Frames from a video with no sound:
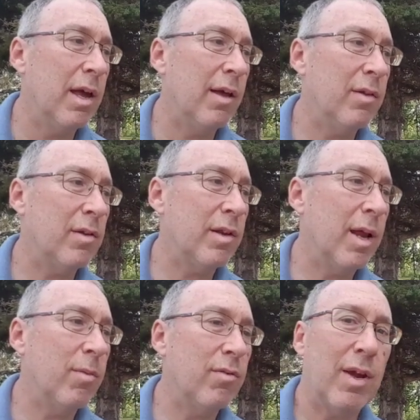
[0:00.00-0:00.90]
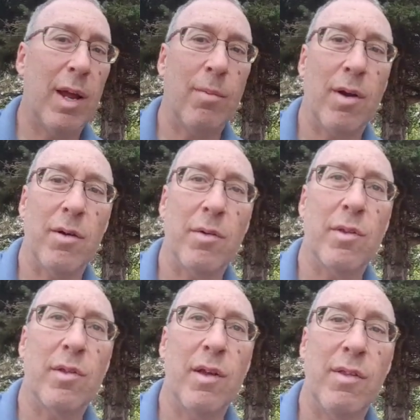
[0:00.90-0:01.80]
And there's a number of
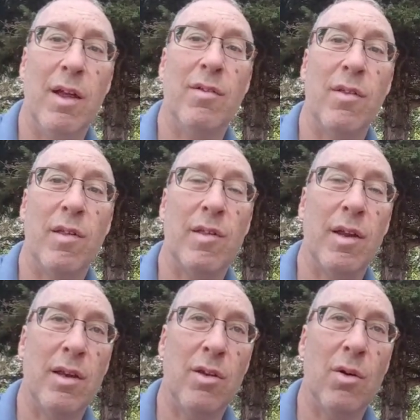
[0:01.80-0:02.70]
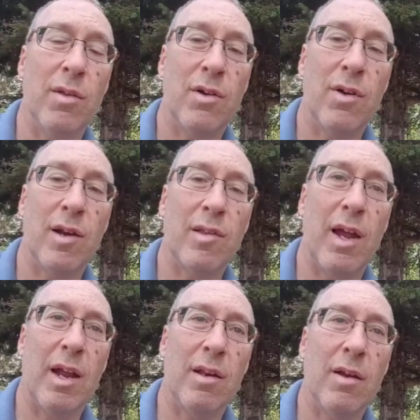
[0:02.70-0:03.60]
campgrounds at the edge of the city too, on the
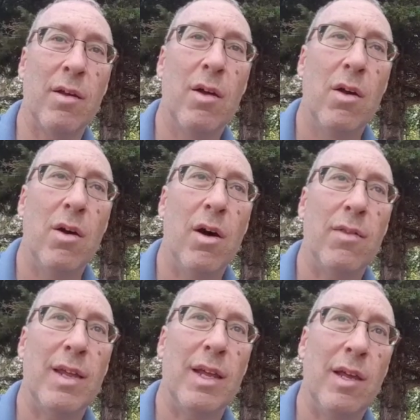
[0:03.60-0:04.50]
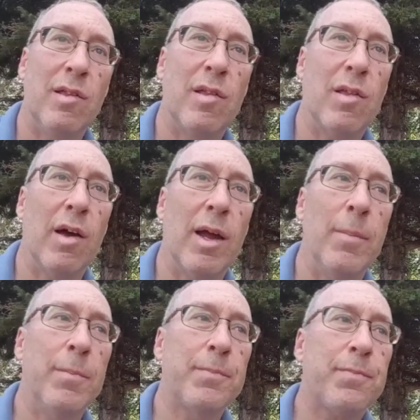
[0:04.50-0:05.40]
Trans-Canada on the east side.
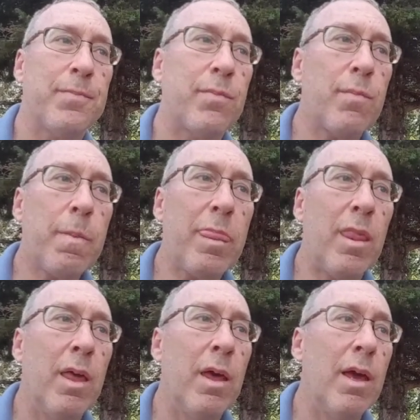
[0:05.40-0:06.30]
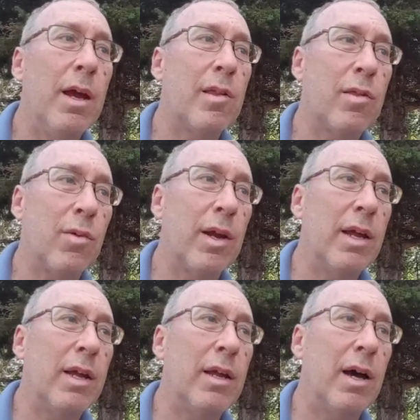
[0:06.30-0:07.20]
It's
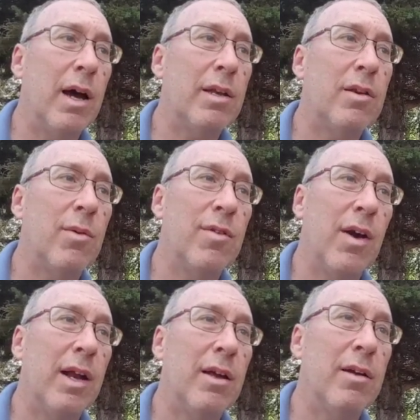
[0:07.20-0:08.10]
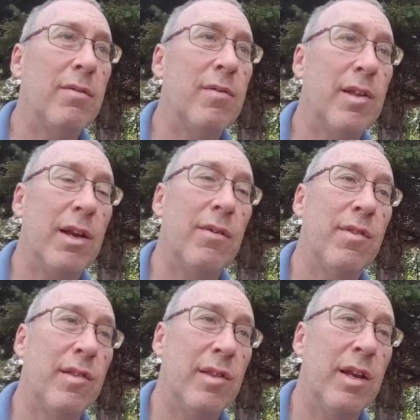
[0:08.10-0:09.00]
3 to Regina. Center of
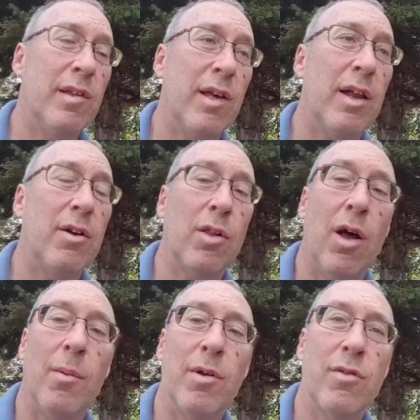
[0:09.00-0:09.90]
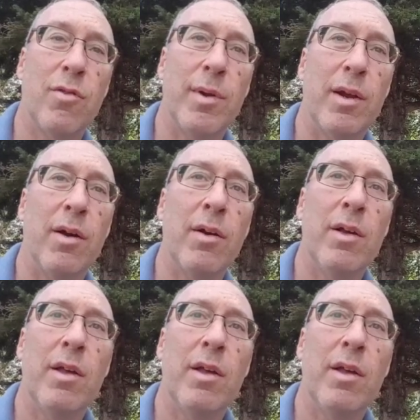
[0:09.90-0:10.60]
the city is 100 kilometers from here.